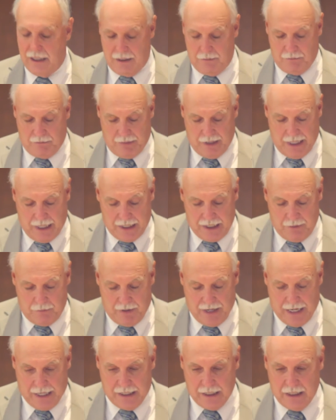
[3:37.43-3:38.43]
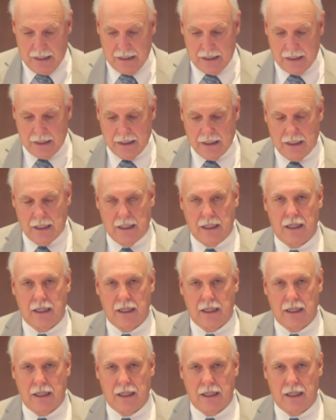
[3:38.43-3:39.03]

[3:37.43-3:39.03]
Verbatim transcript: and, de and dependent.